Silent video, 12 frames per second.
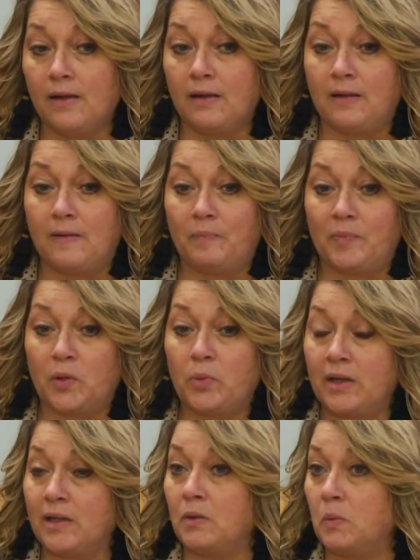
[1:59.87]
Um, they're
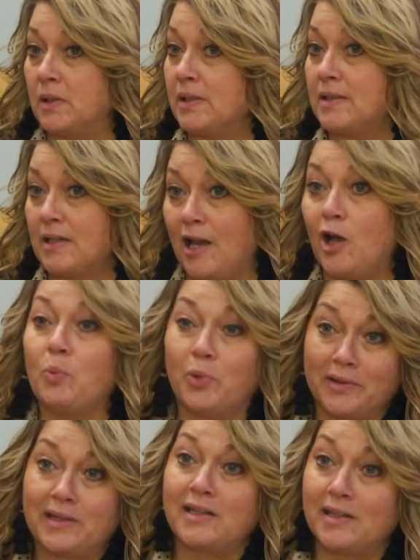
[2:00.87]
ready and willing to help
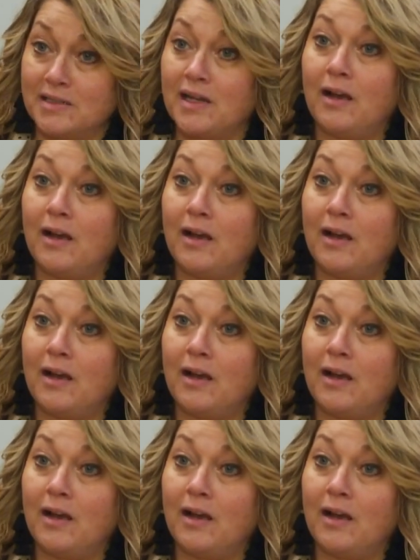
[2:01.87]
where they need to